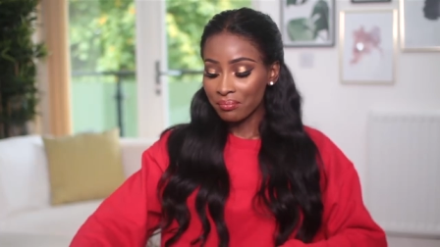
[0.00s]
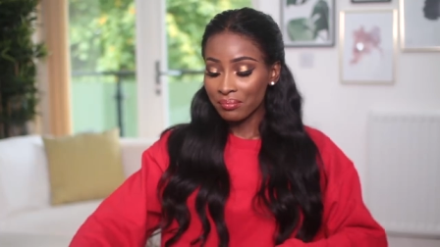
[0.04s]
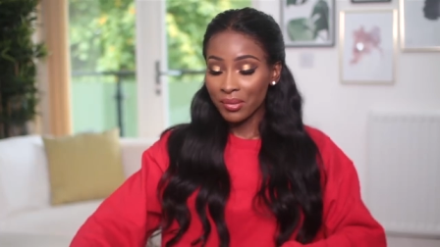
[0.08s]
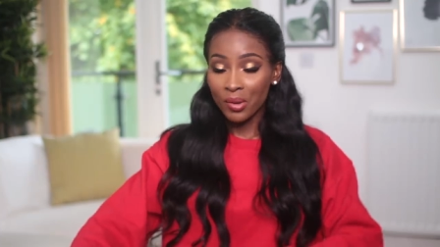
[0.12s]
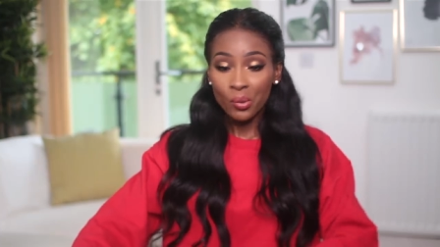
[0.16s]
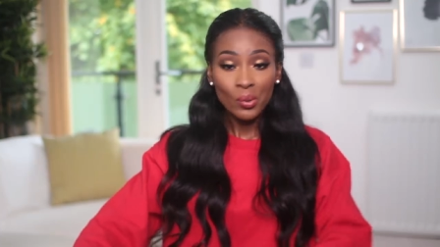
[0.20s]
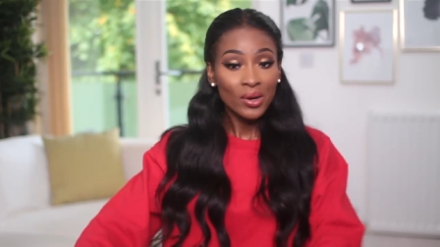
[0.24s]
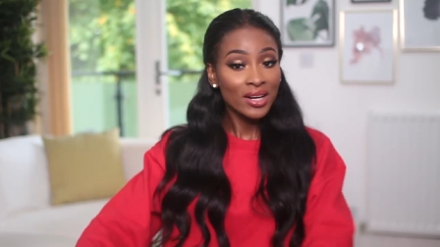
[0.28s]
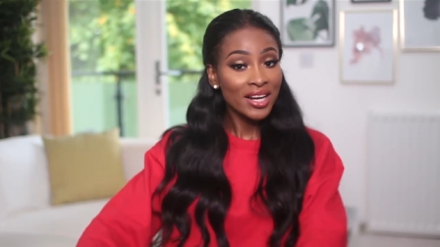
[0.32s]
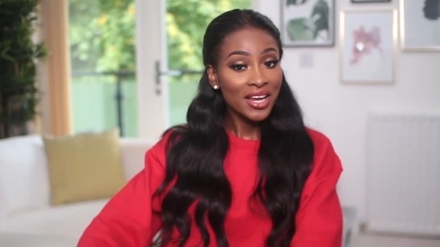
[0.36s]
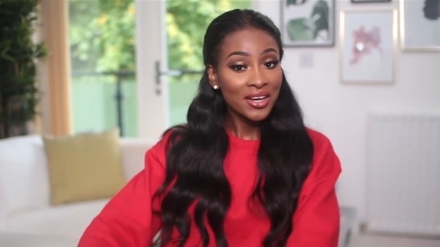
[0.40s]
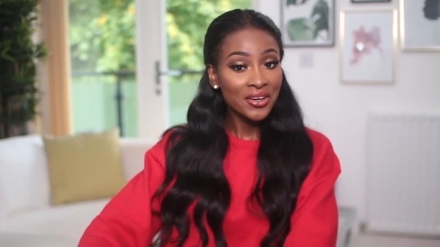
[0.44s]

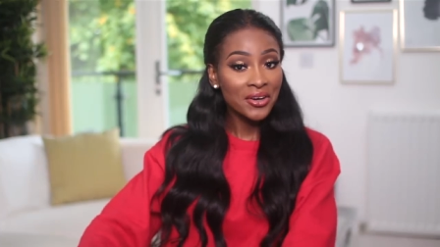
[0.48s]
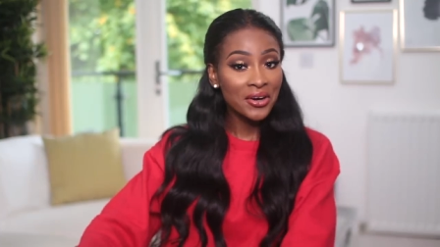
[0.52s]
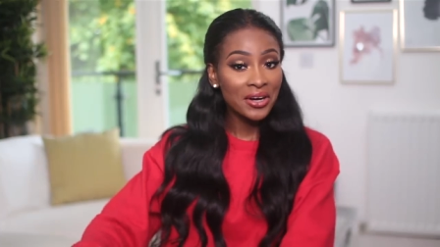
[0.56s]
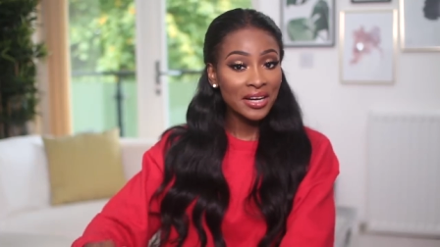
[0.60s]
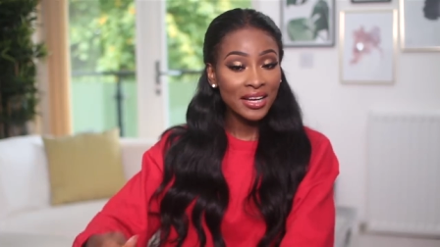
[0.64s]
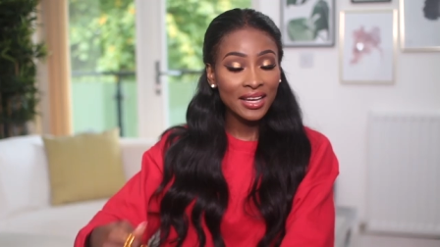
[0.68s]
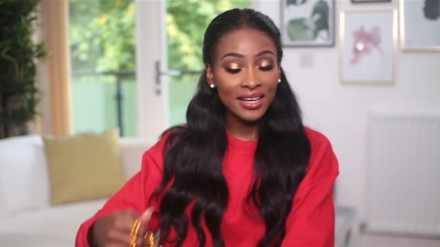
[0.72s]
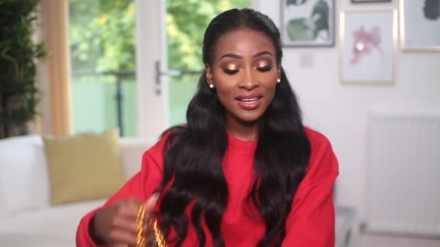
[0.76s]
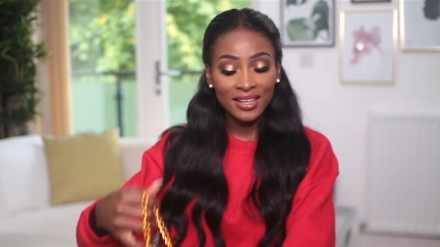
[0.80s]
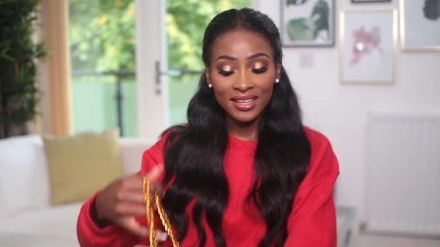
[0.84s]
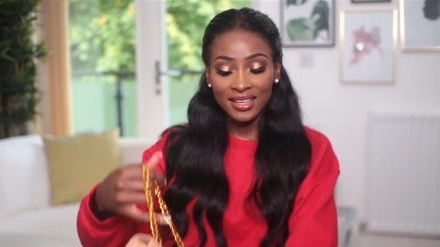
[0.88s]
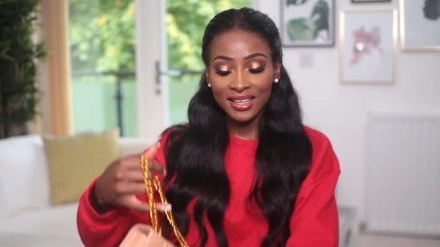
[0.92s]
But when I
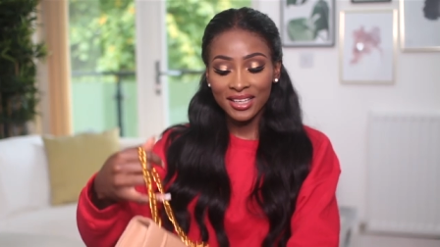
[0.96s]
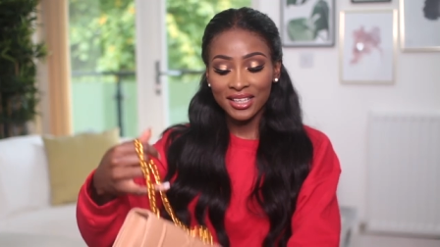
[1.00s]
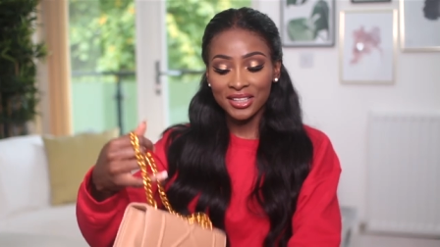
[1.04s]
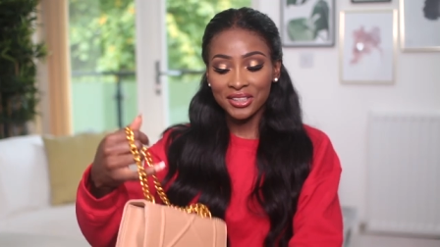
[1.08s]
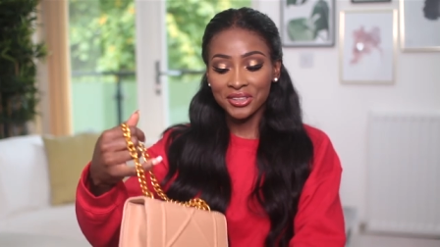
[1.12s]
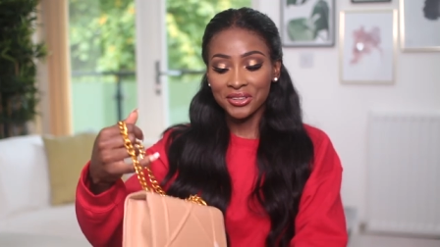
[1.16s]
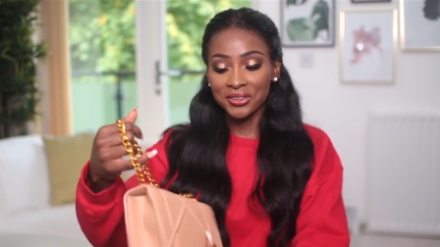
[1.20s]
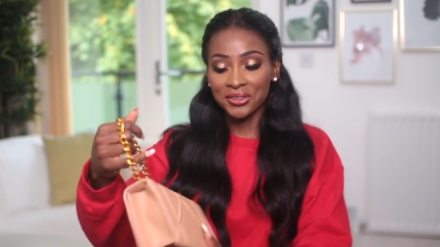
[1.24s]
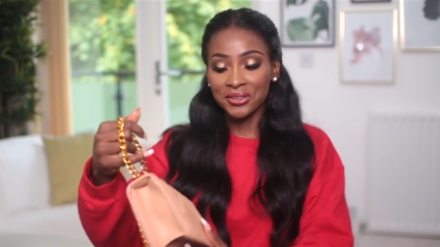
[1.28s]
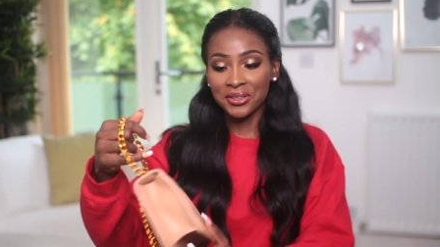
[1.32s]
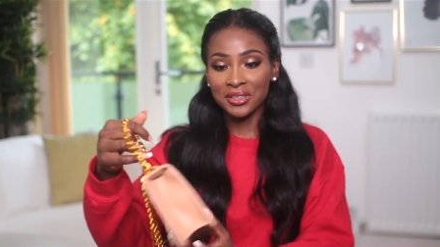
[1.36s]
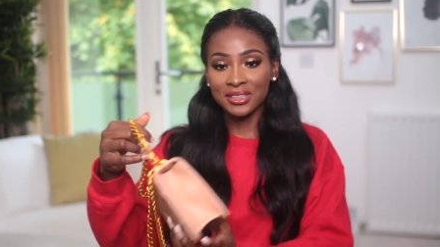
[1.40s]
got it,
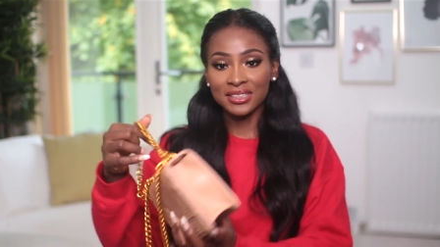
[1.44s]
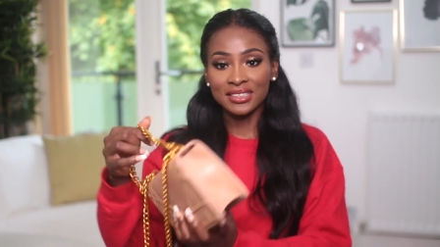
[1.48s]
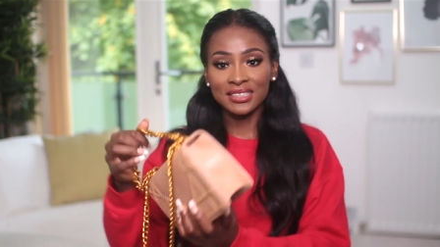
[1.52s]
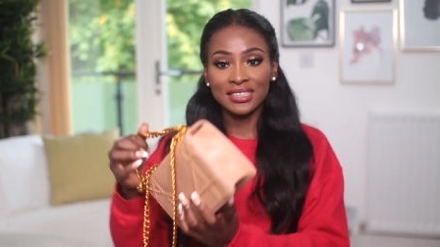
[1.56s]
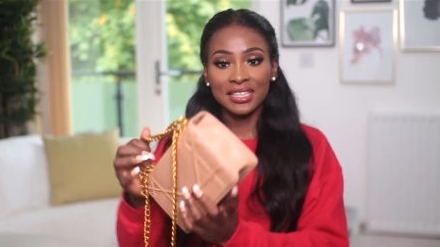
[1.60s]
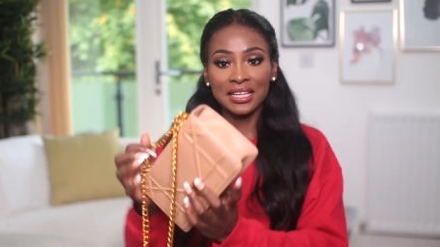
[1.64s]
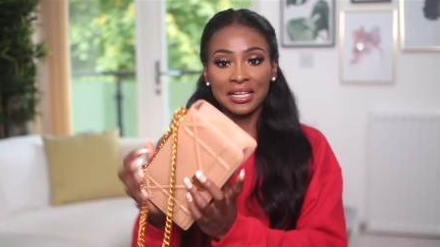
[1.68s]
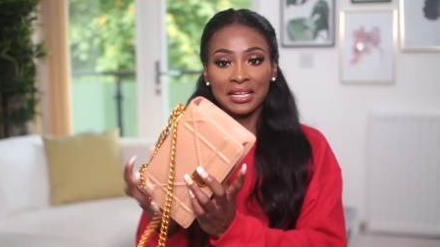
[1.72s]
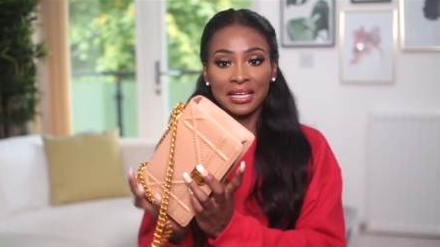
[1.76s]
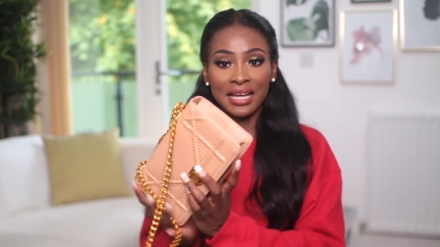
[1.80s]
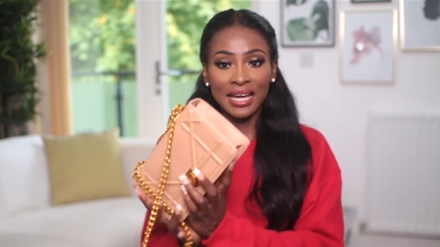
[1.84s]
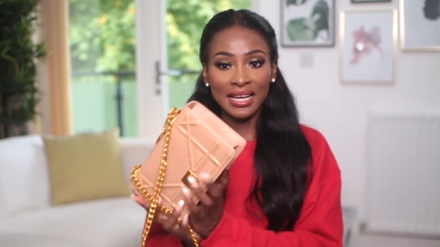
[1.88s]
it
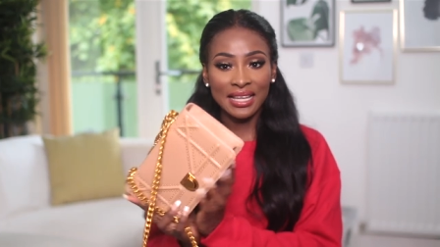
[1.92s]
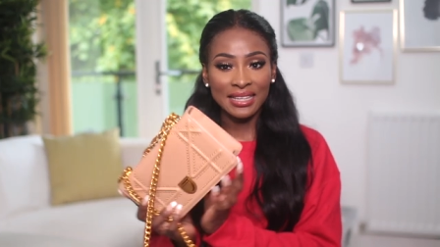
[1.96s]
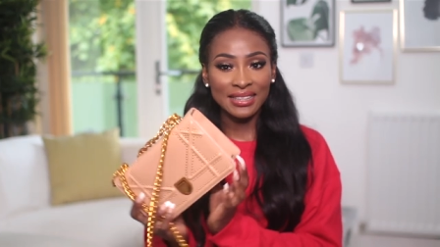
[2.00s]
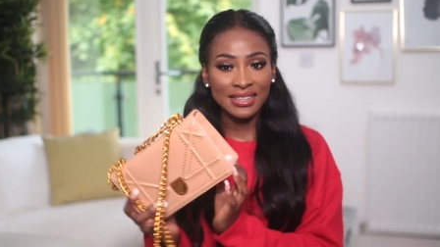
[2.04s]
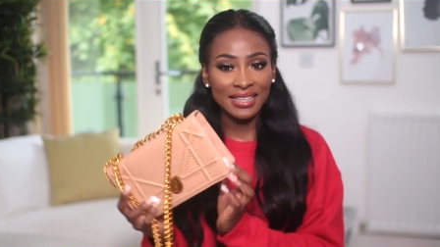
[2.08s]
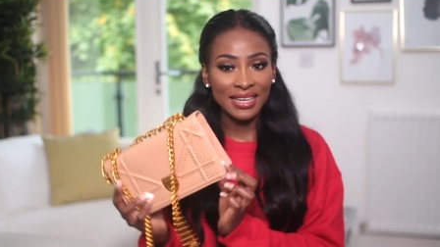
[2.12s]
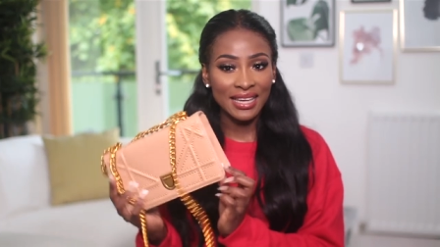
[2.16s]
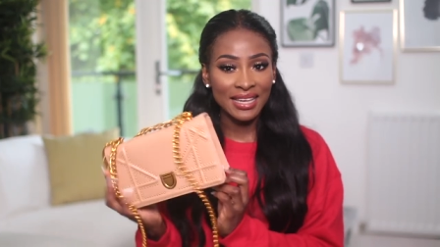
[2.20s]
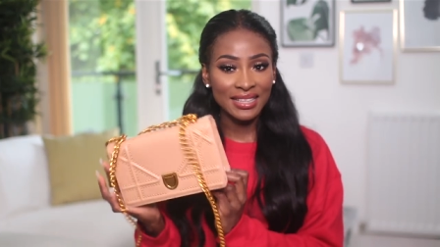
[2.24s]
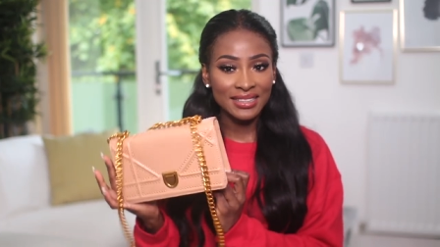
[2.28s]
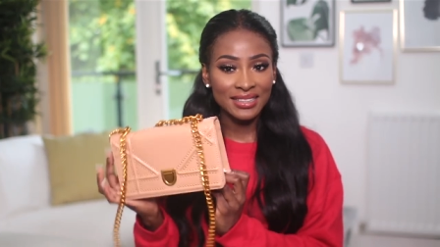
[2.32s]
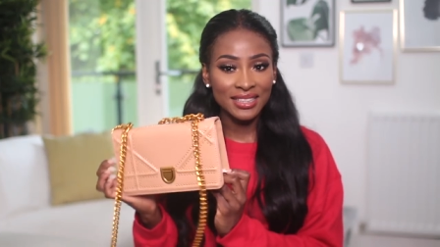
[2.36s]
looked like
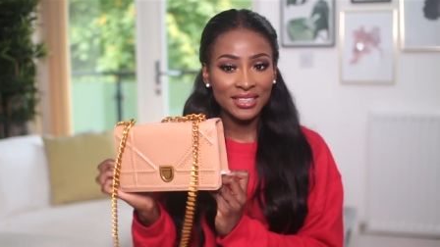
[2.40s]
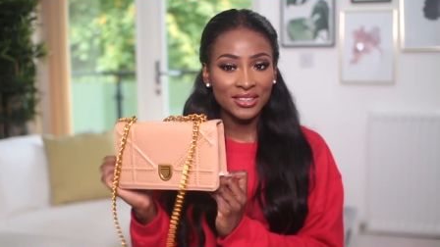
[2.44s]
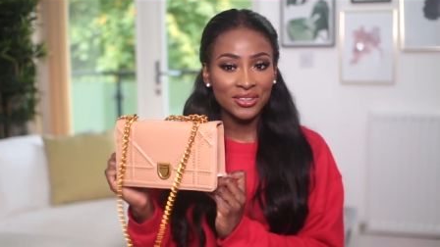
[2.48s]
this.